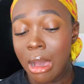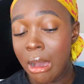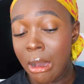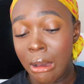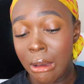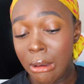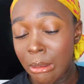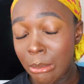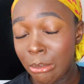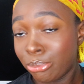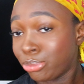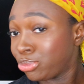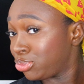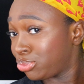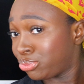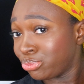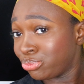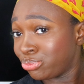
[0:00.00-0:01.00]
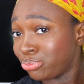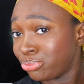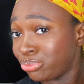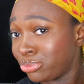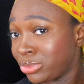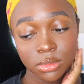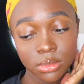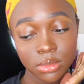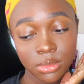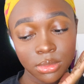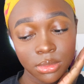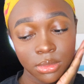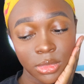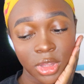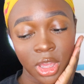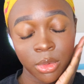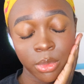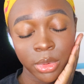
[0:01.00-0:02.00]

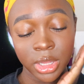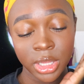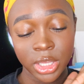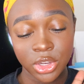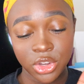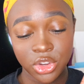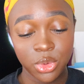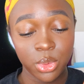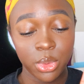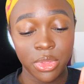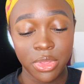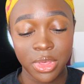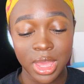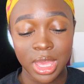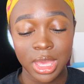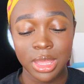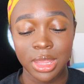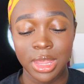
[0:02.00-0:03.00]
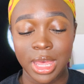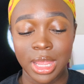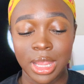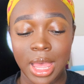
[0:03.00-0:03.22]
I really do think that,